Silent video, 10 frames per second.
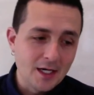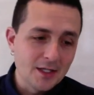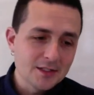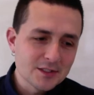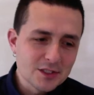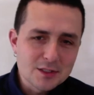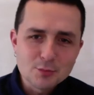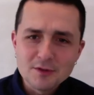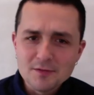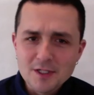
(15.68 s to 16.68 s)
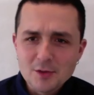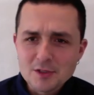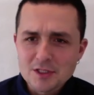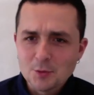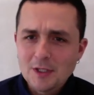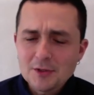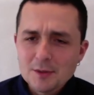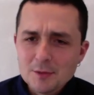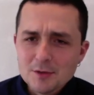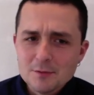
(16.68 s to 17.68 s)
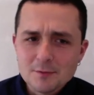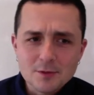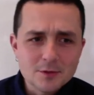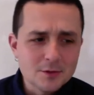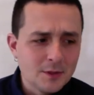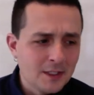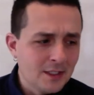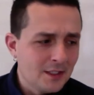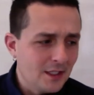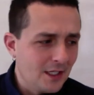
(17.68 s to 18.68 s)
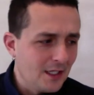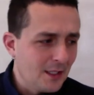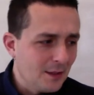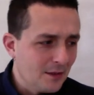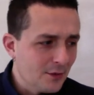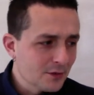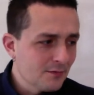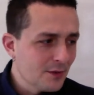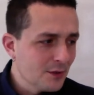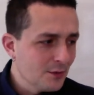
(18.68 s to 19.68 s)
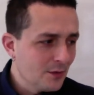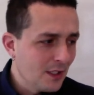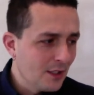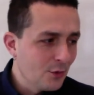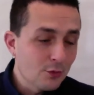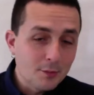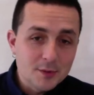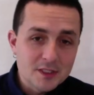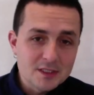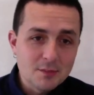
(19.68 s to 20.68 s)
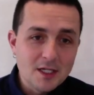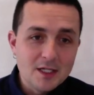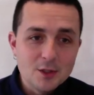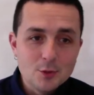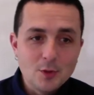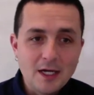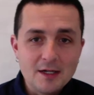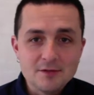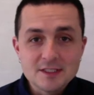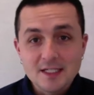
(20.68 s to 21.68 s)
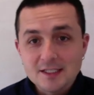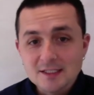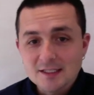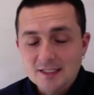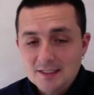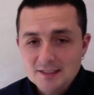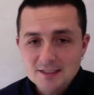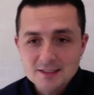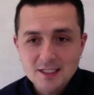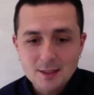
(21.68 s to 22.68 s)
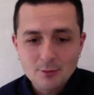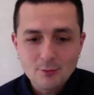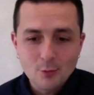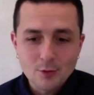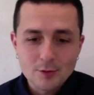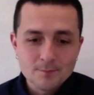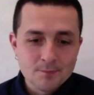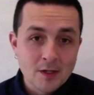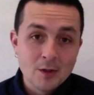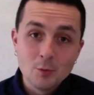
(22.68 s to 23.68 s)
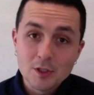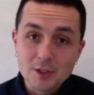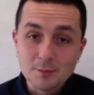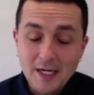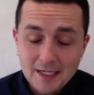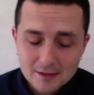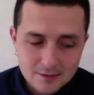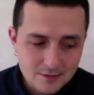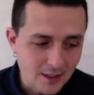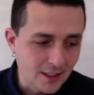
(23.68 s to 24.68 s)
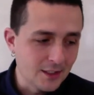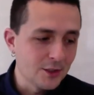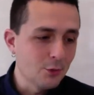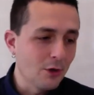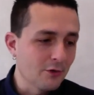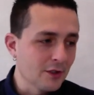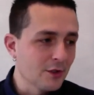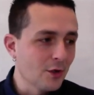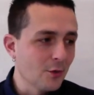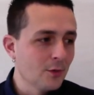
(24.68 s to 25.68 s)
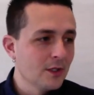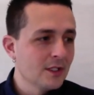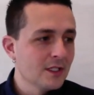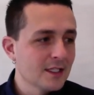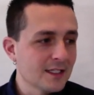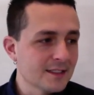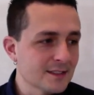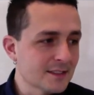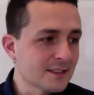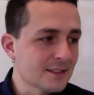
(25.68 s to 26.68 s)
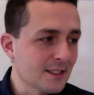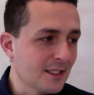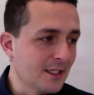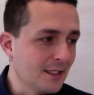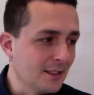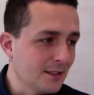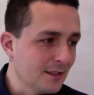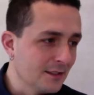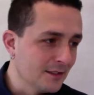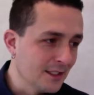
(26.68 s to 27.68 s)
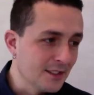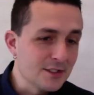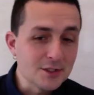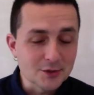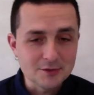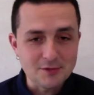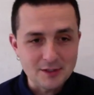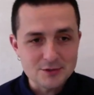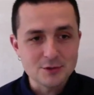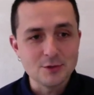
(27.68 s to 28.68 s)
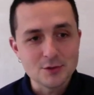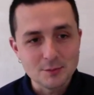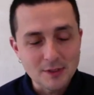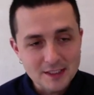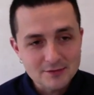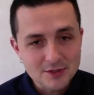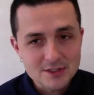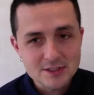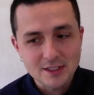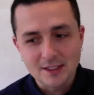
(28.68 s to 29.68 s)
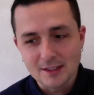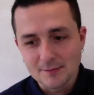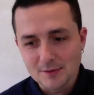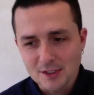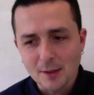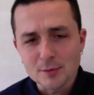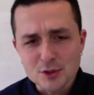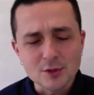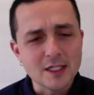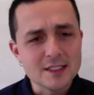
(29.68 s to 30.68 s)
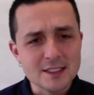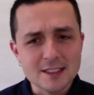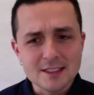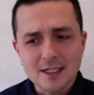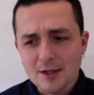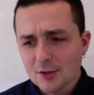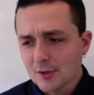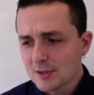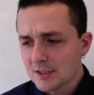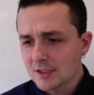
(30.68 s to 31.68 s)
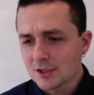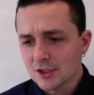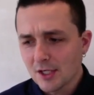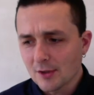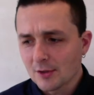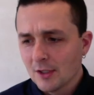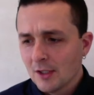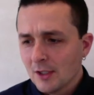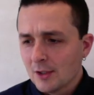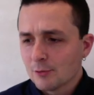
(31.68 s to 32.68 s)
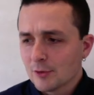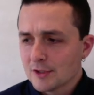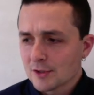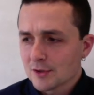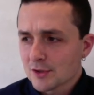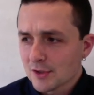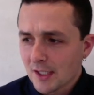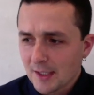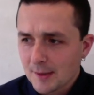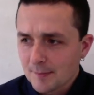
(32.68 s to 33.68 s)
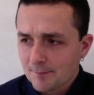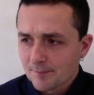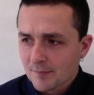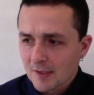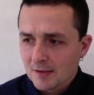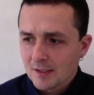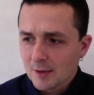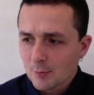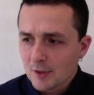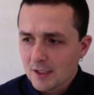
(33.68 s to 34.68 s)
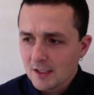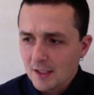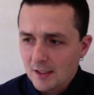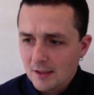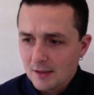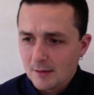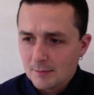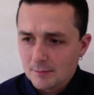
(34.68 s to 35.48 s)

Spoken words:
This is just a brief video just to welcome you for those of you who are participating who have attended an SCCI before. Welcome back. You already know that this is an endearing event to many of us, an opportunity to get together and just to share research that we are